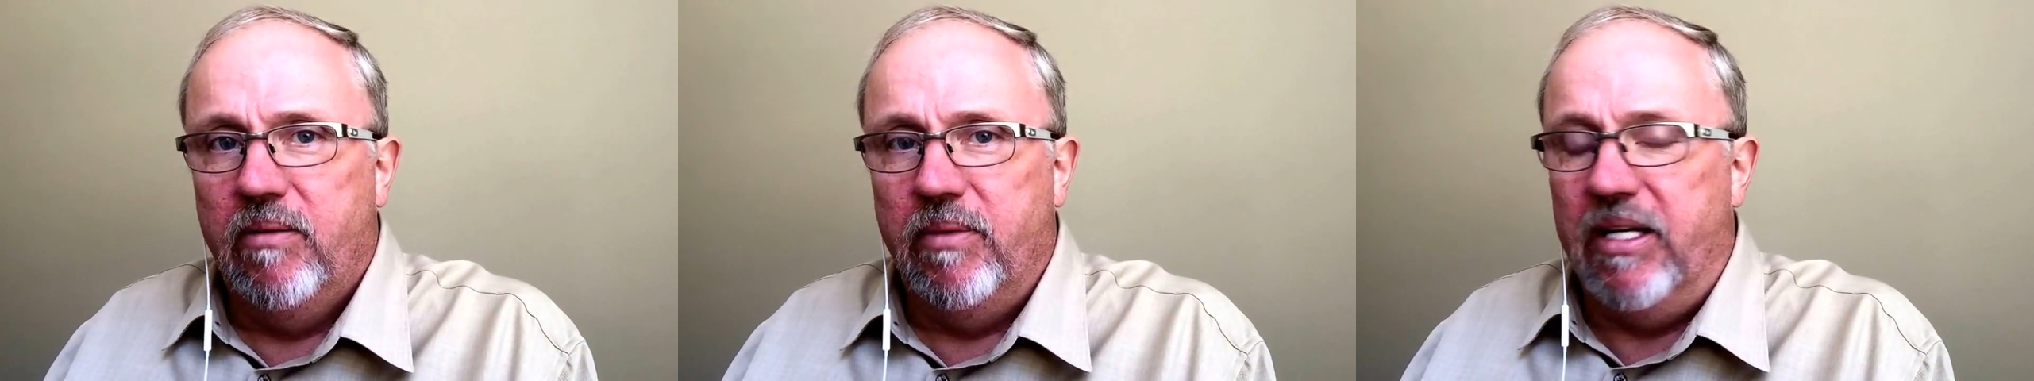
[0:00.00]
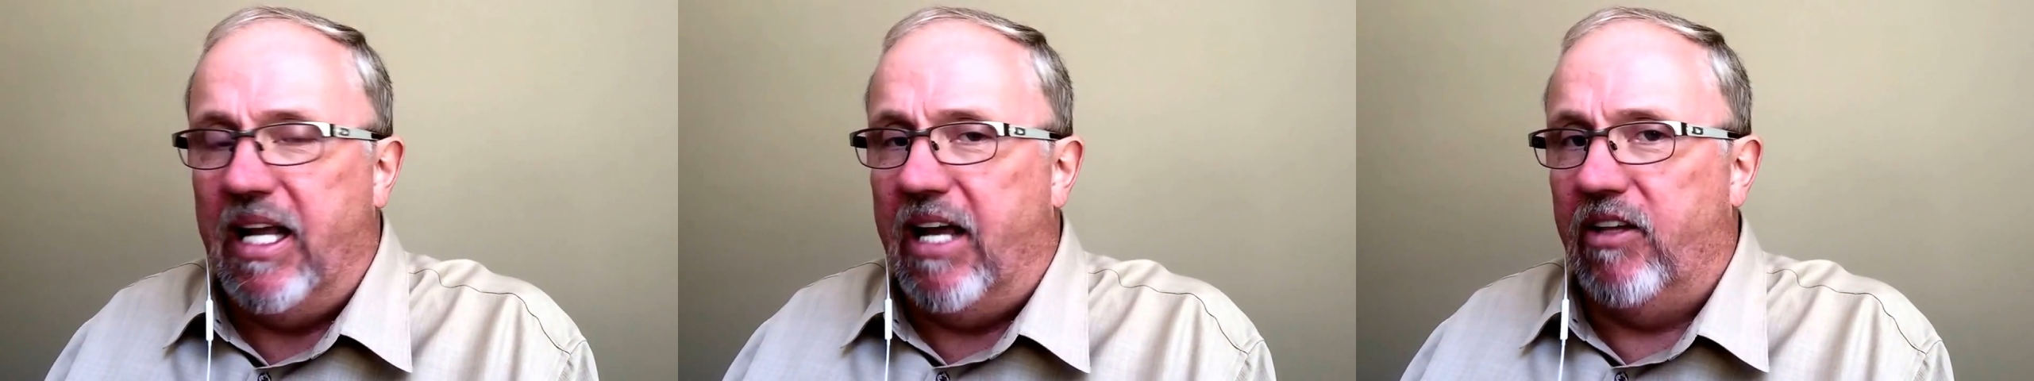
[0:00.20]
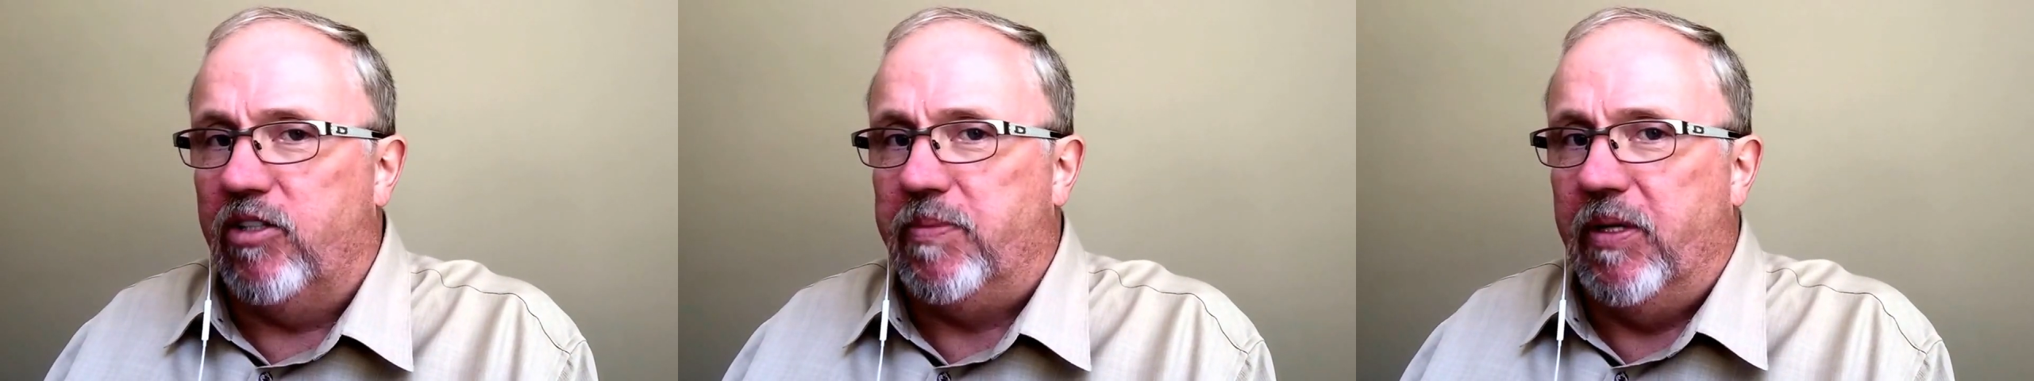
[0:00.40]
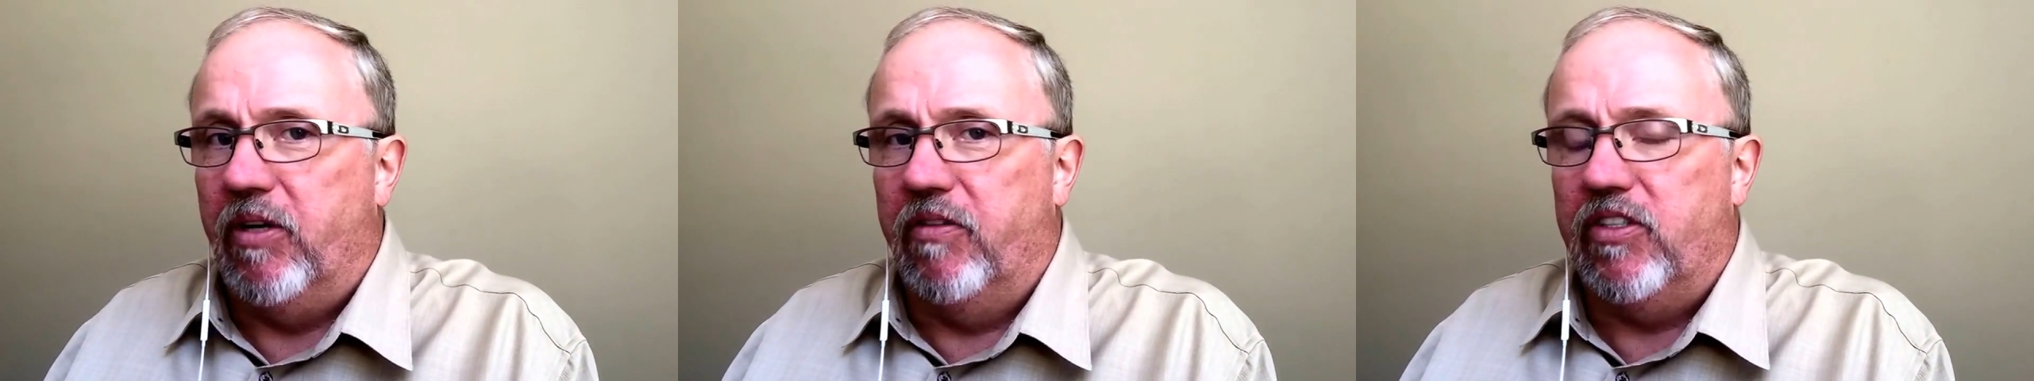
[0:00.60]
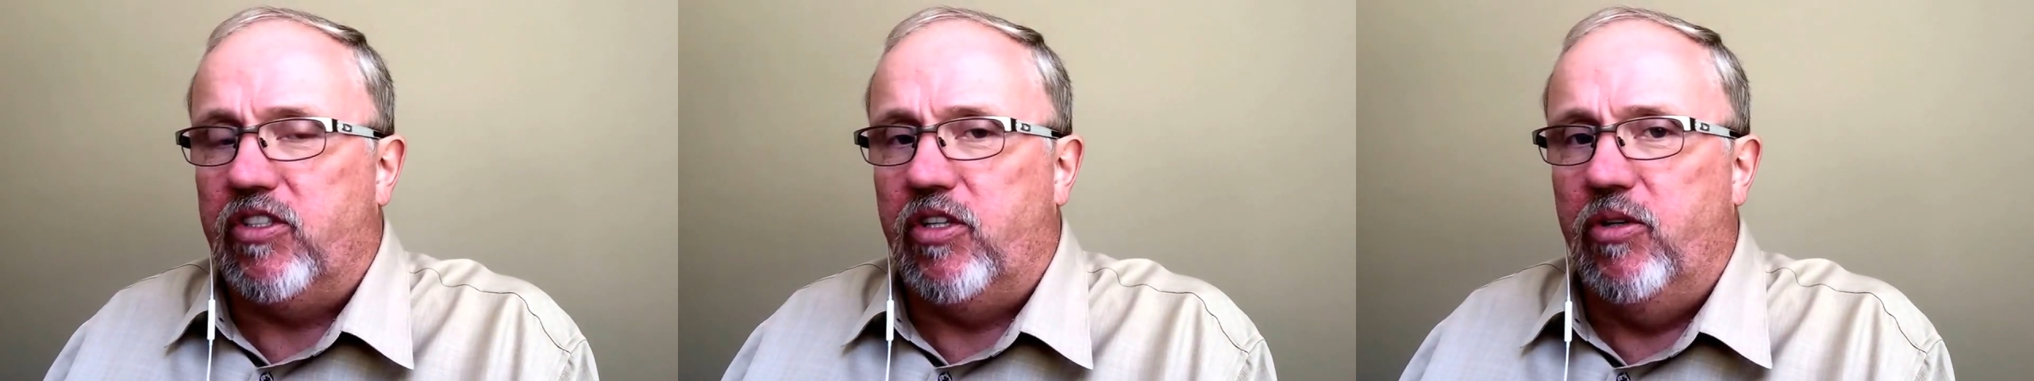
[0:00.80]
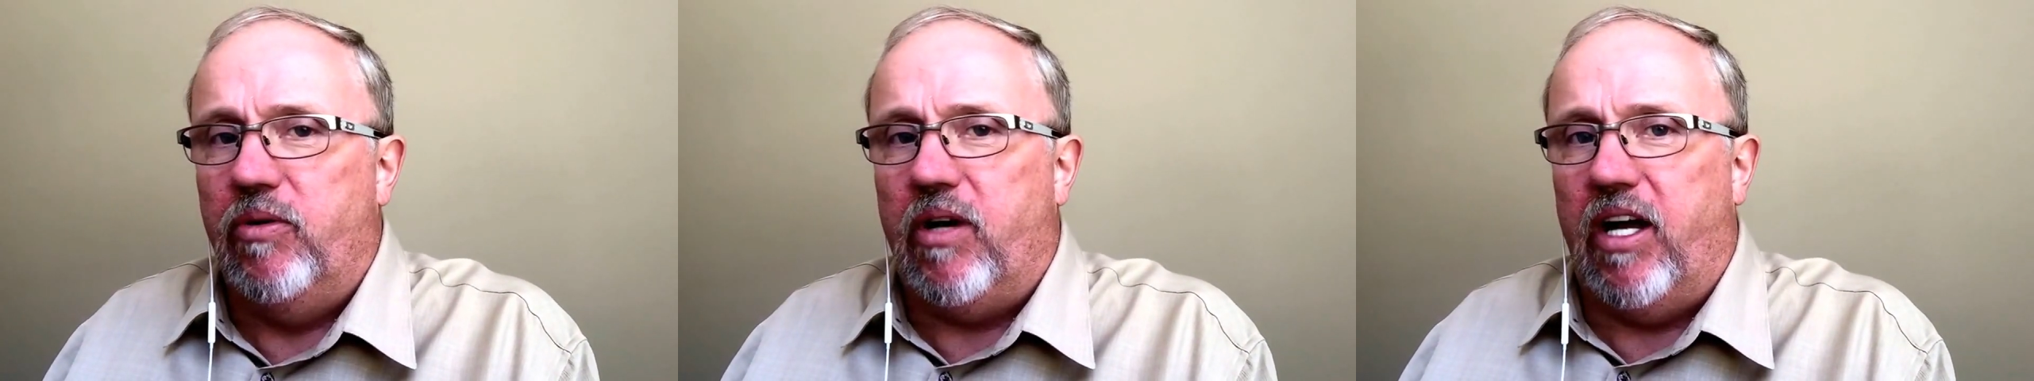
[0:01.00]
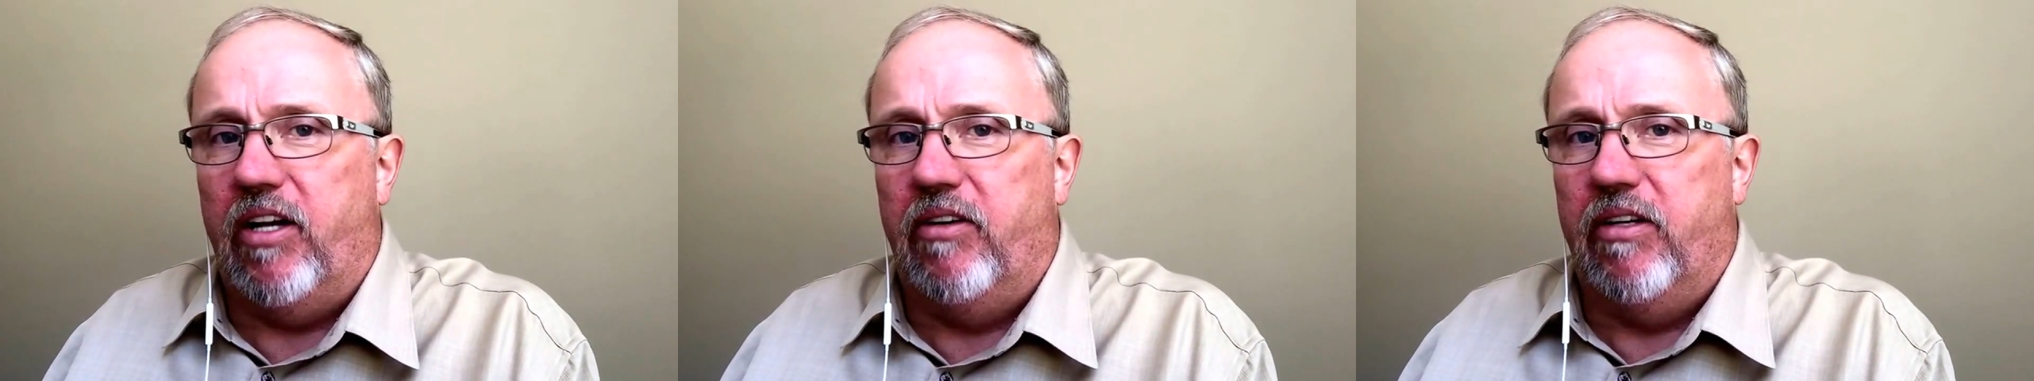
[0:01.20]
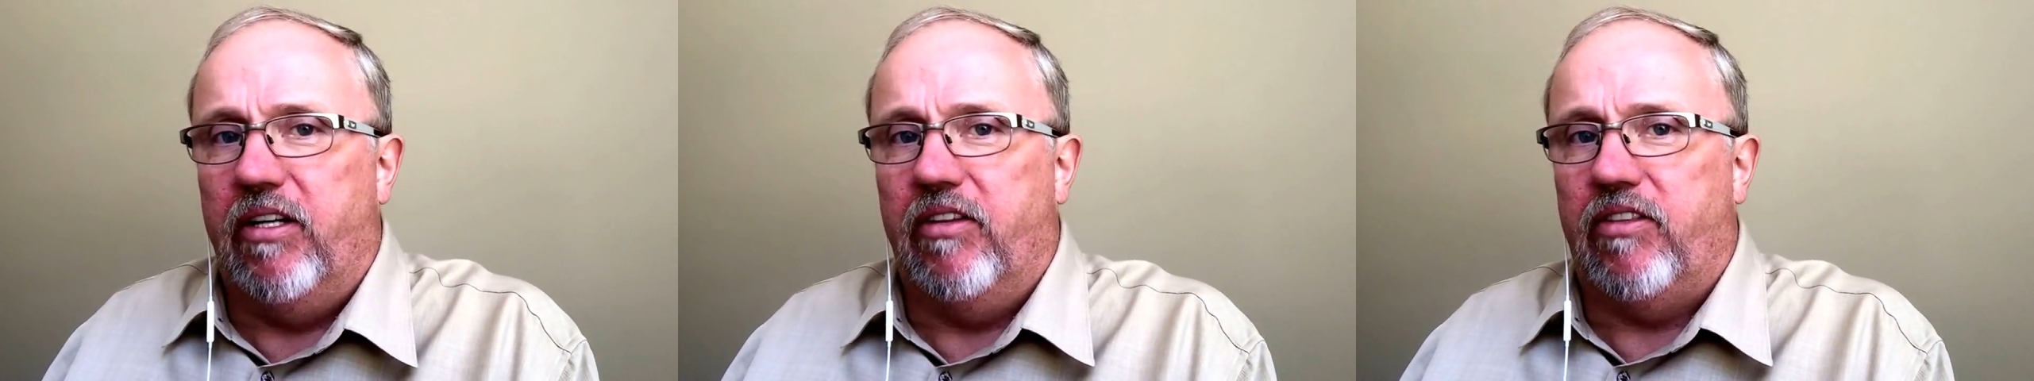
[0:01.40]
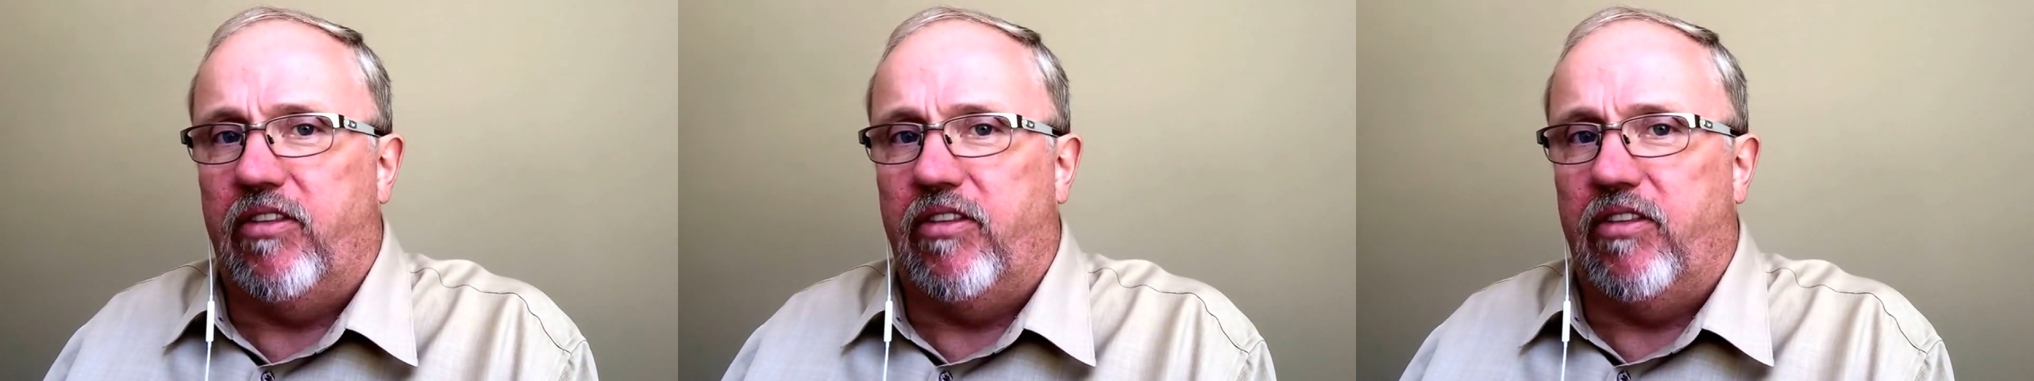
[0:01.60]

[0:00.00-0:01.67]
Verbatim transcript: But now there's been over two hundred